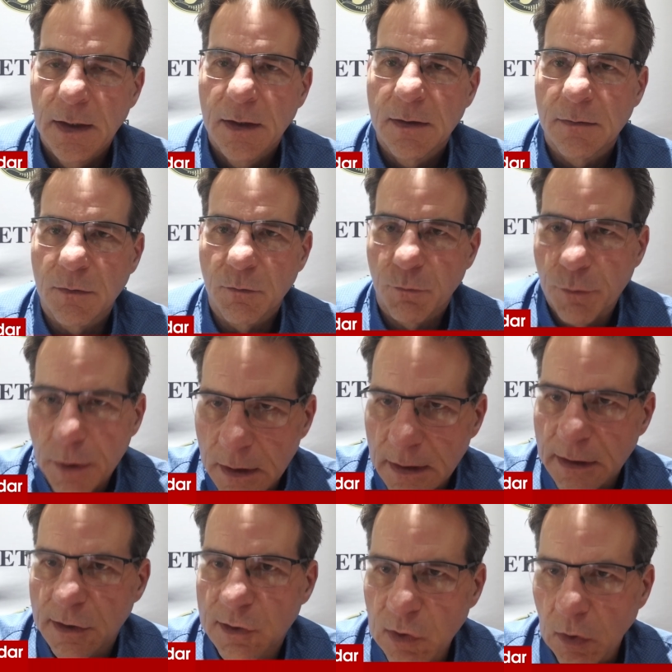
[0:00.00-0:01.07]
really
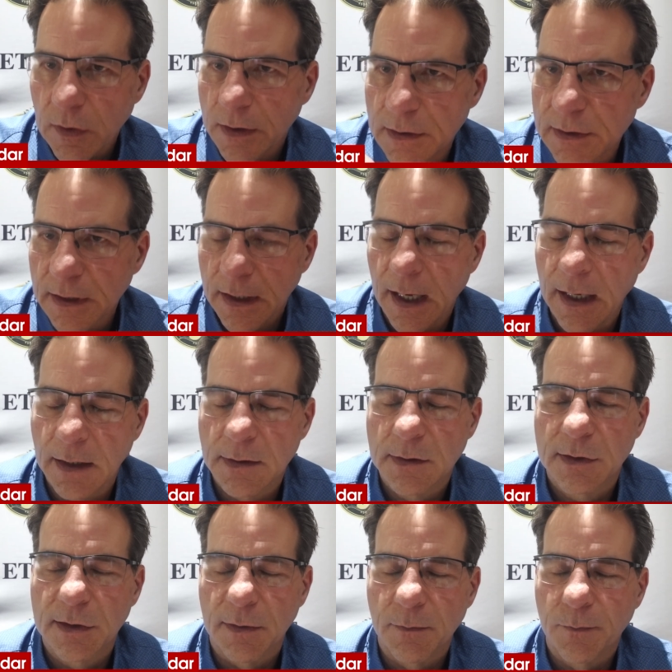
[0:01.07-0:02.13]
started to gain
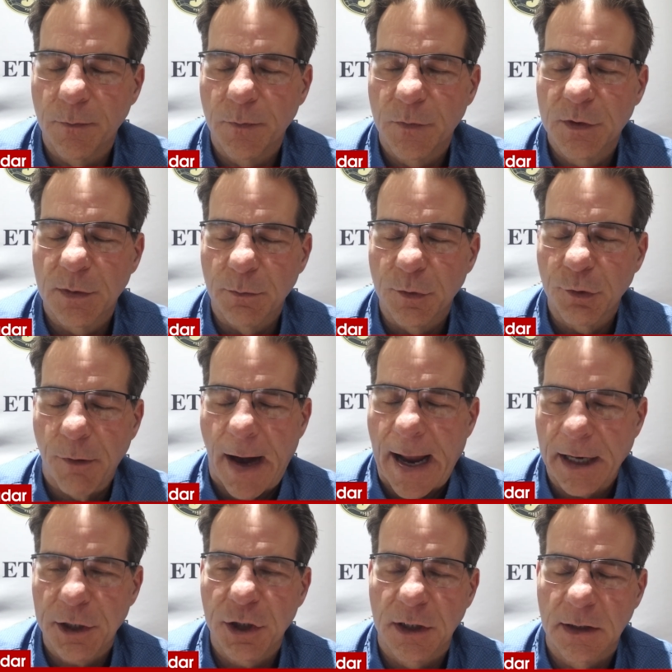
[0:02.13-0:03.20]
some
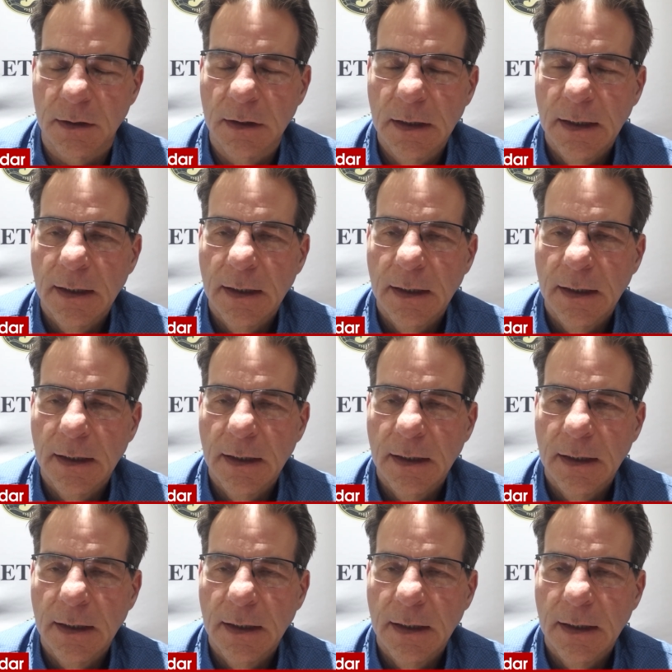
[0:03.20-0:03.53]
traction.